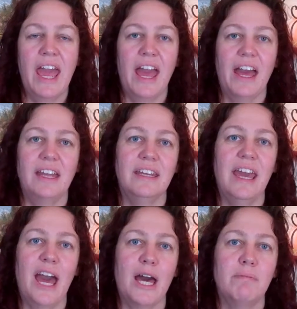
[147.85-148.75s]
And
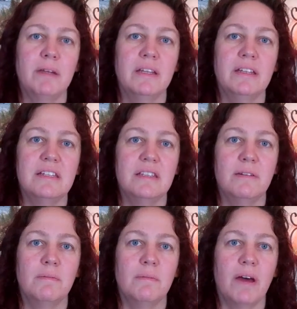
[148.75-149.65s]

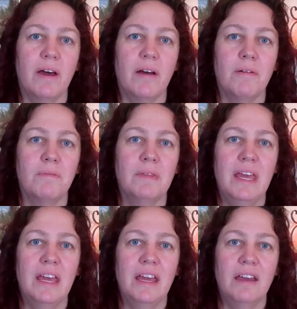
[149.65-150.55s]
capitalism,
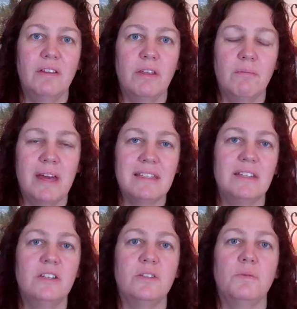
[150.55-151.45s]
the
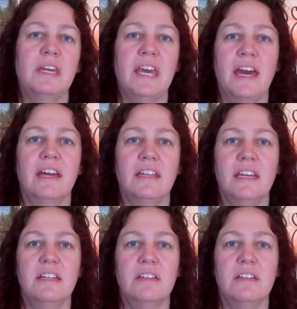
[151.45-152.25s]
messages we get